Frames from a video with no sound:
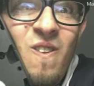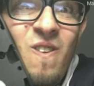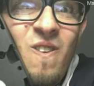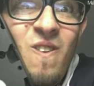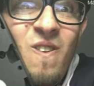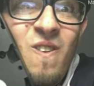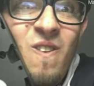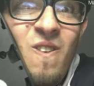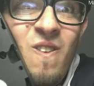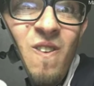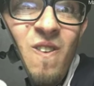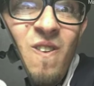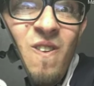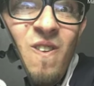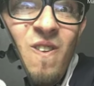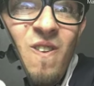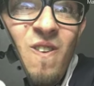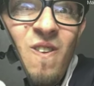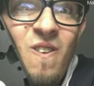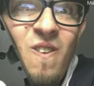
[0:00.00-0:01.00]

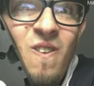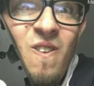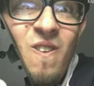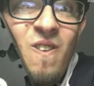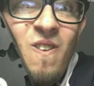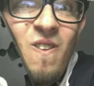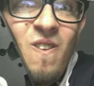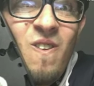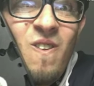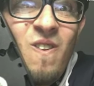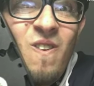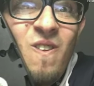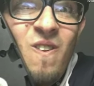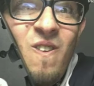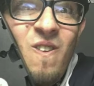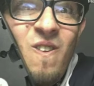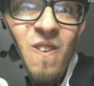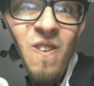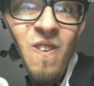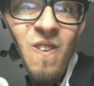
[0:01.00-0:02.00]

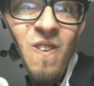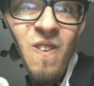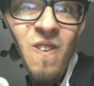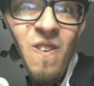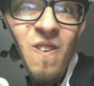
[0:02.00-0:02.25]
Nothing is said.